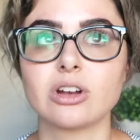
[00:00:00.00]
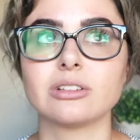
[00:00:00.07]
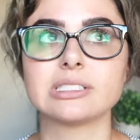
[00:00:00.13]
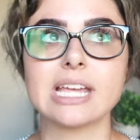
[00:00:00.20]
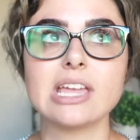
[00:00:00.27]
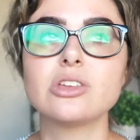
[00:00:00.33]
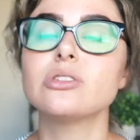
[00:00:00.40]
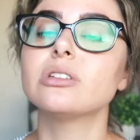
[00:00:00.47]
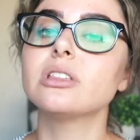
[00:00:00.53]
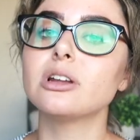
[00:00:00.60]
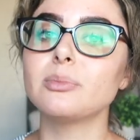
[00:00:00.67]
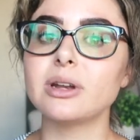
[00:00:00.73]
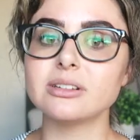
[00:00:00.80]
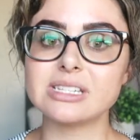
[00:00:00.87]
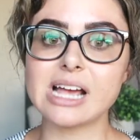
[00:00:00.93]
It'll take you a
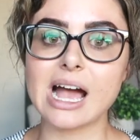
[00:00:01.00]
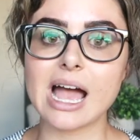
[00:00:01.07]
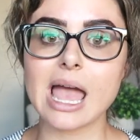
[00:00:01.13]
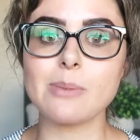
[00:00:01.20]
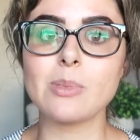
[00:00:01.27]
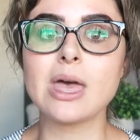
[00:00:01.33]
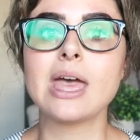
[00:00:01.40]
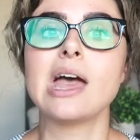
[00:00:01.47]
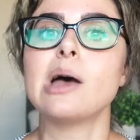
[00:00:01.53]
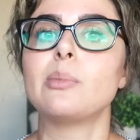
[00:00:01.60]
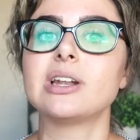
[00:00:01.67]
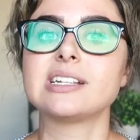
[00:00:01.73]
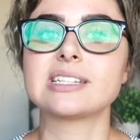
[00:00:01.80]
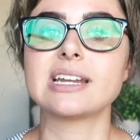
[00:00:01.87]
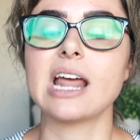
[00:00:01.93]
little bit of time,
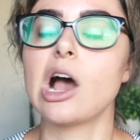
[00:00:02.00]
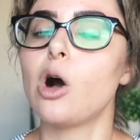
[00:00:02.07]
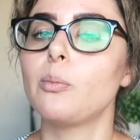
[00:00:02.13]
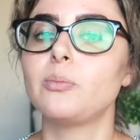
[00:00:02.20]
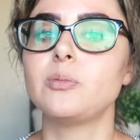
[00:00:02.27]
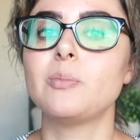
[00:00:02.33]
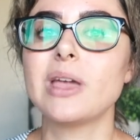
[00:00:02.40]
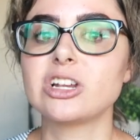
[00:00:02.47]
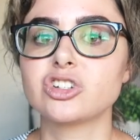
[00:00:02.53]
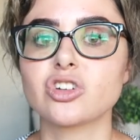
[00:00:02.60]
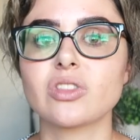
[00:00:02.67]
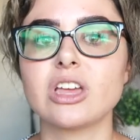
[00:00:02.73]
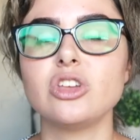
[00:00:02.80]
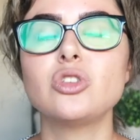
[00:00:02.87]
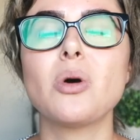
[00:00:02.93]
but it's gonna help make
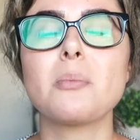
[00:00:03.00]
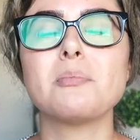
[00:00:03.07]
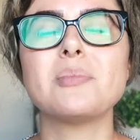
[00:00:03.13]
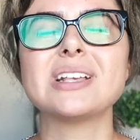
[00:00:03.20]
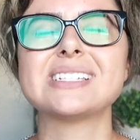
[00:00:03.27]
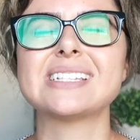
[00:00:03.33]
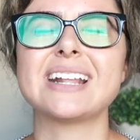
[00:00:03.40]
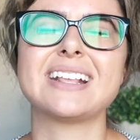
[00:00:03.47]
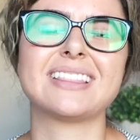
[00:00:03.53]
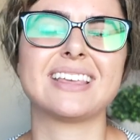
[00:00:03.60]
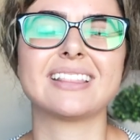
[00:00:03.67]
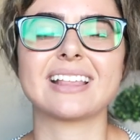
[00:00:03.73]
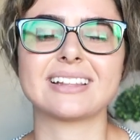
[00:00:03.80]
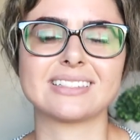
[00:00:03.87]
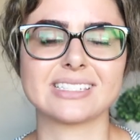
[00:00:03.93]
sure that you don't miss
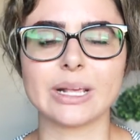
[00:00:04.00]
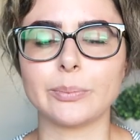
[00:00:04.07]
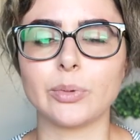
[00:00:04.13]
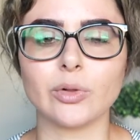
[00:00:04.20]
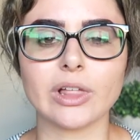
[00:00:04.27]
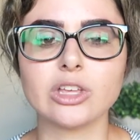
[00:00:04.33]
anything that's simple.